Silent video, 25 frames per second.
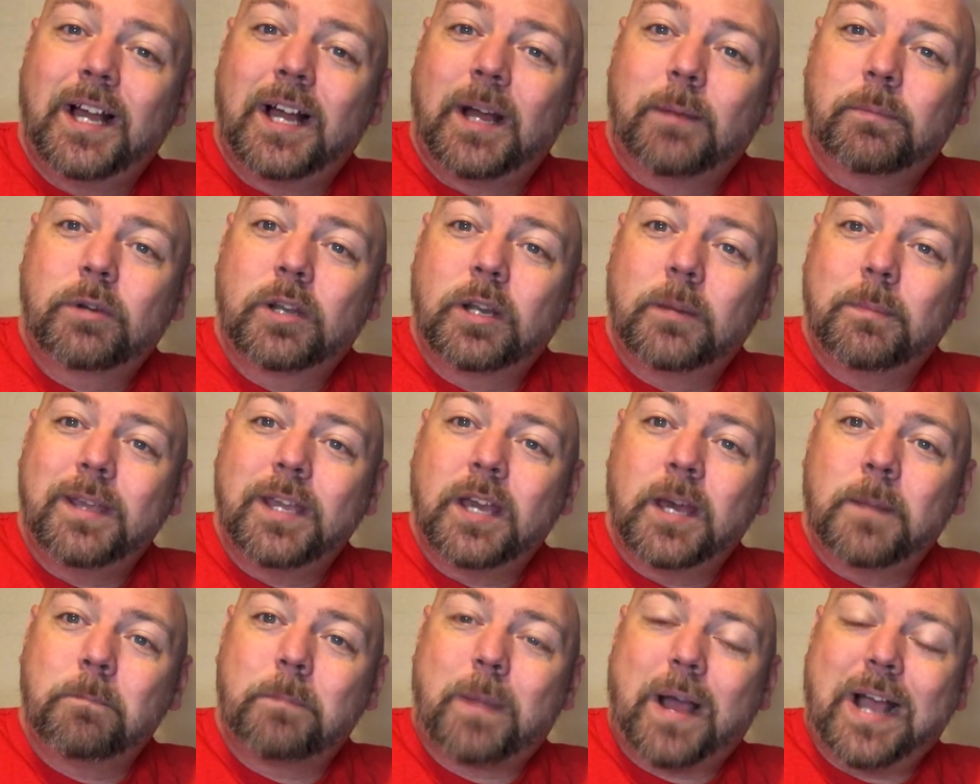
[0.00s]
I'm going to be
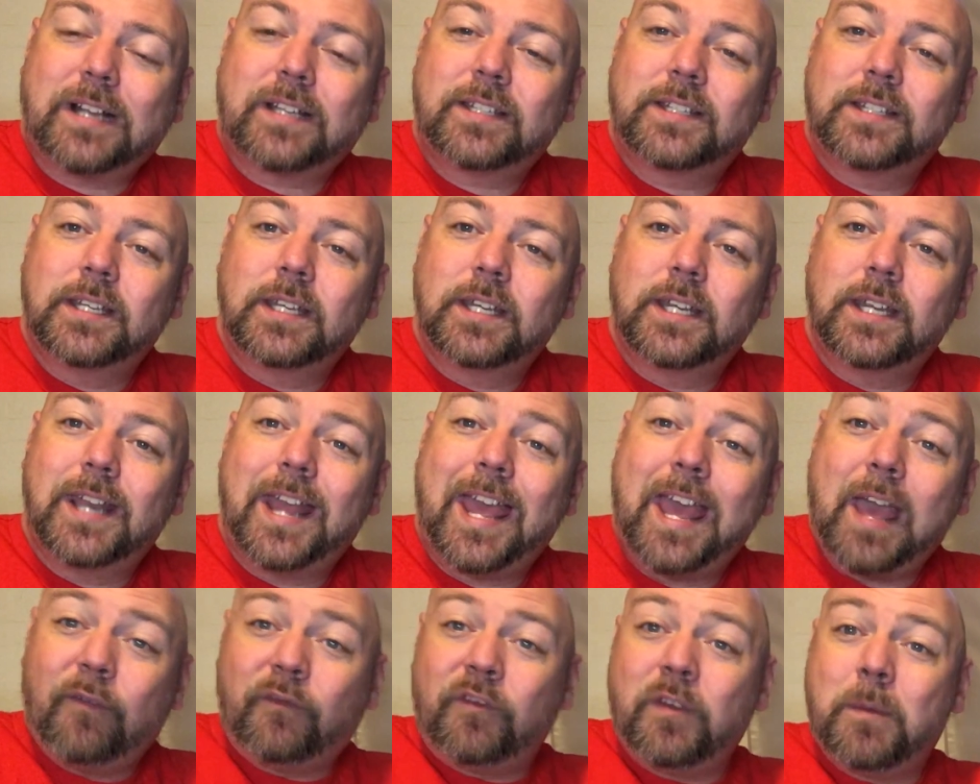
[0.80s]
unboxing an
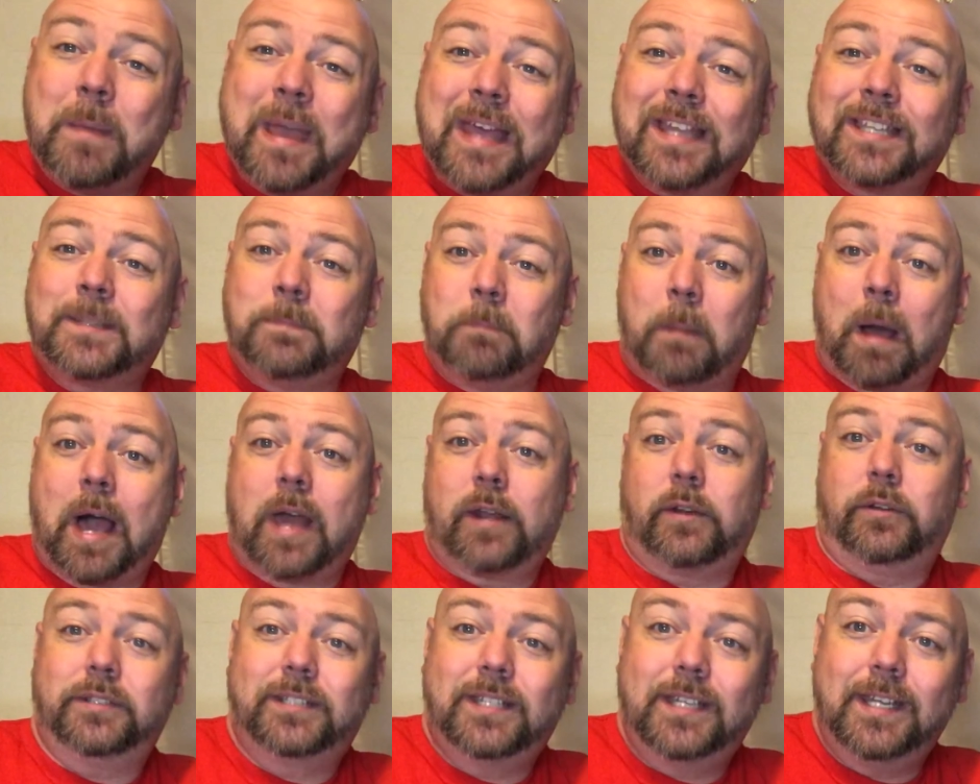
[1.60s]
FMS
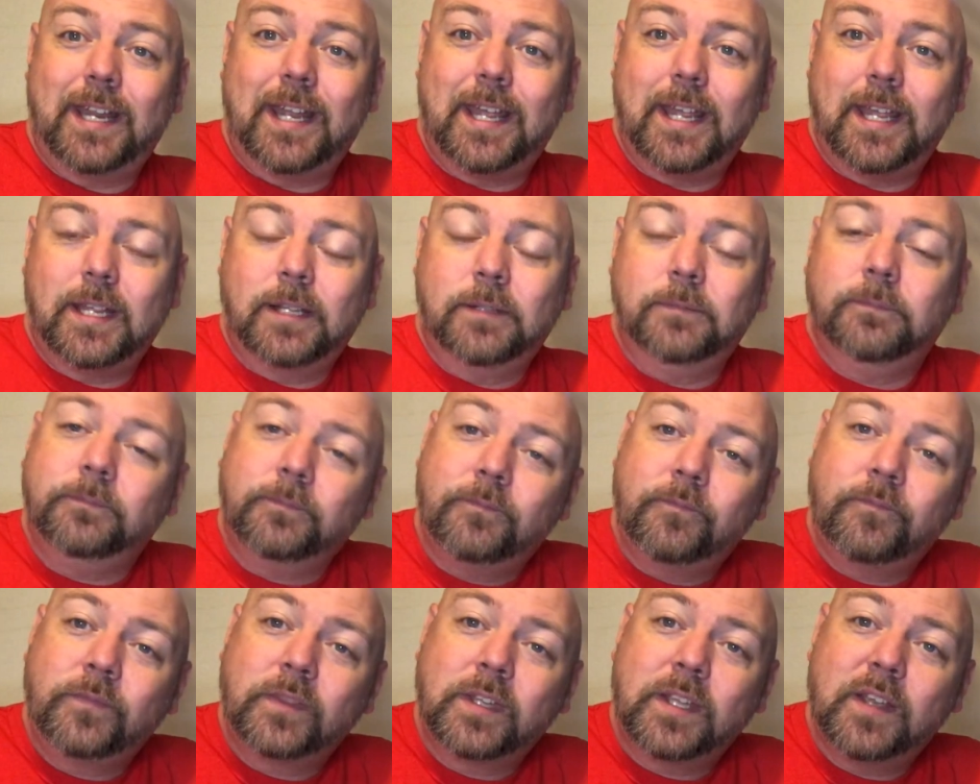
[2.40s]
model today.
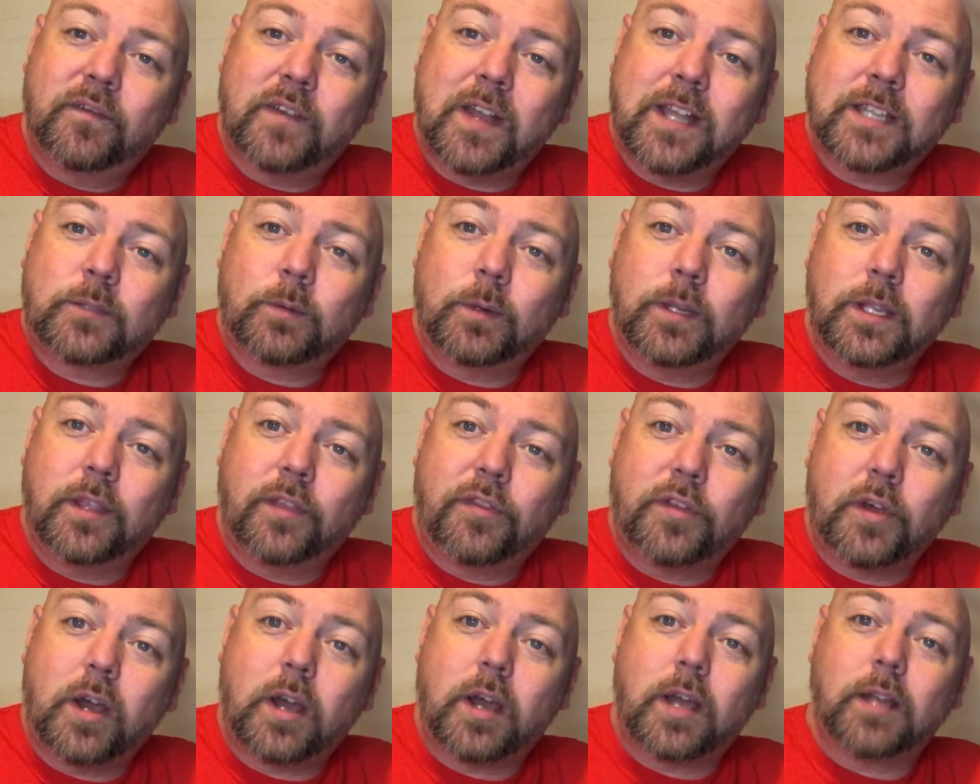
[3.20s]
If that's what you
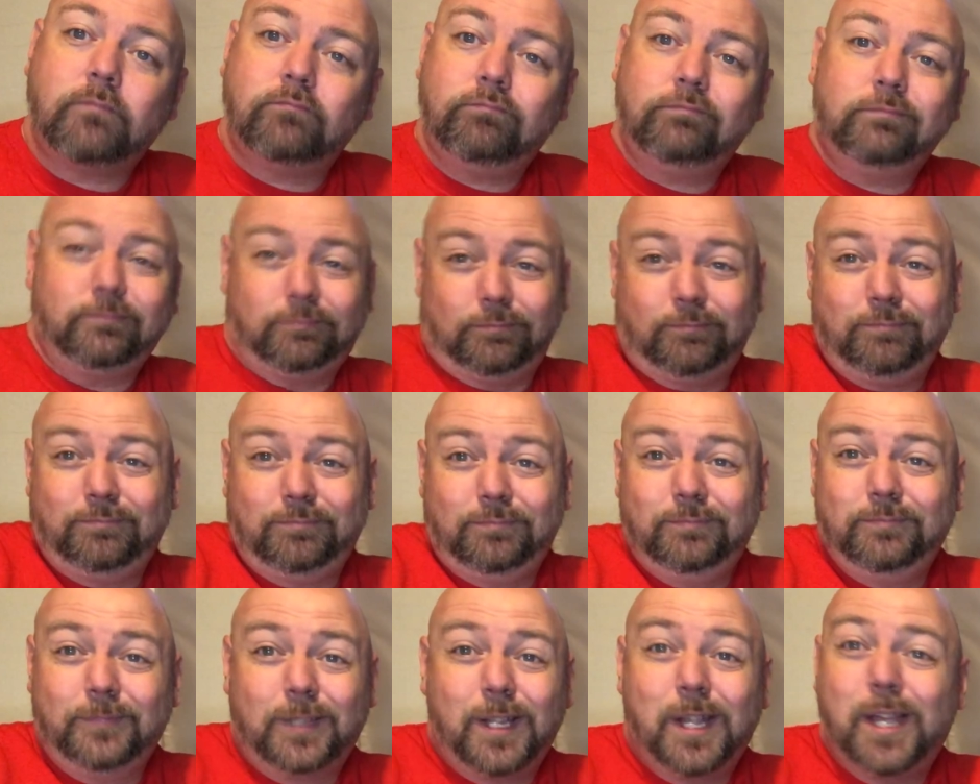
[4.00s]
thought,
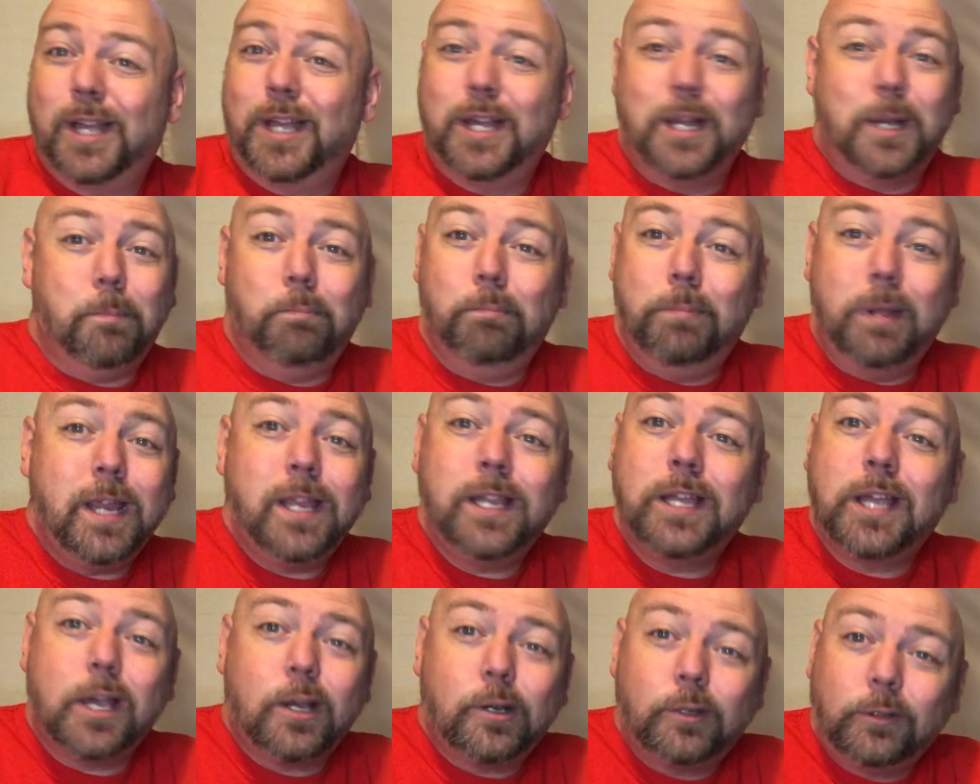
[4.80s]

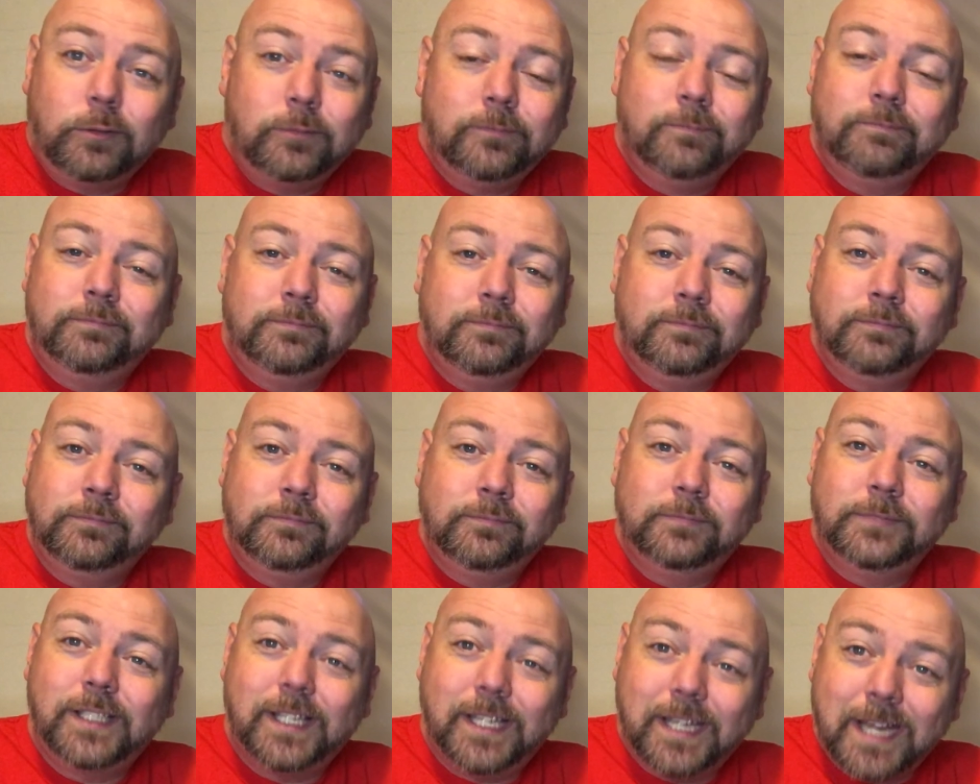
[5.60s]
bingo,
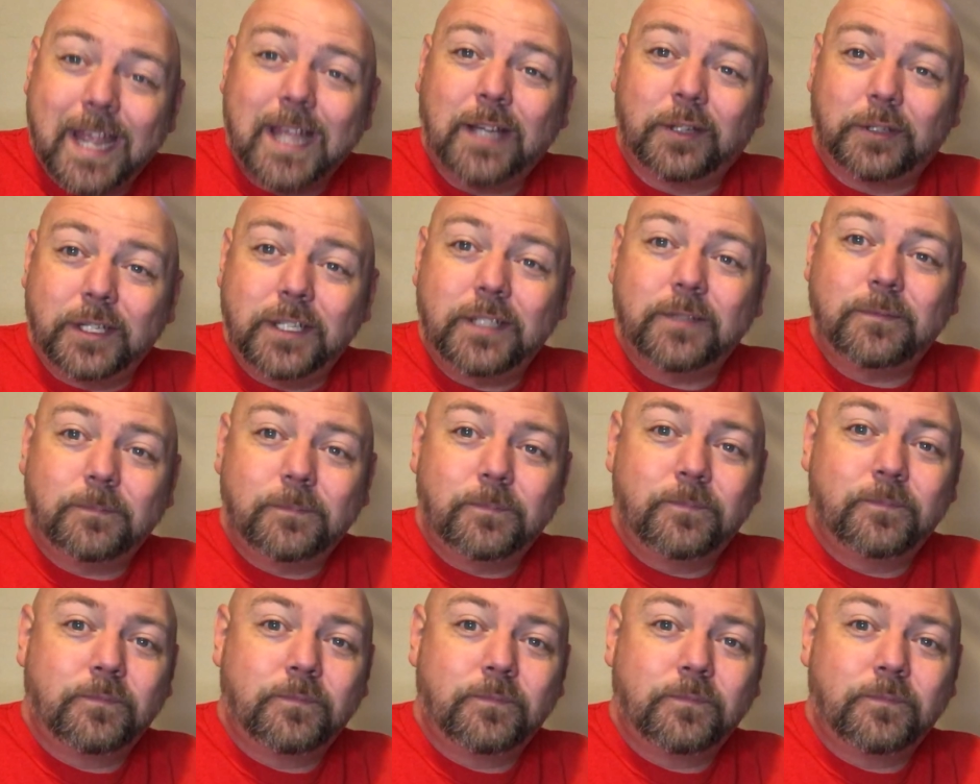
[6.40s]
you nailed it.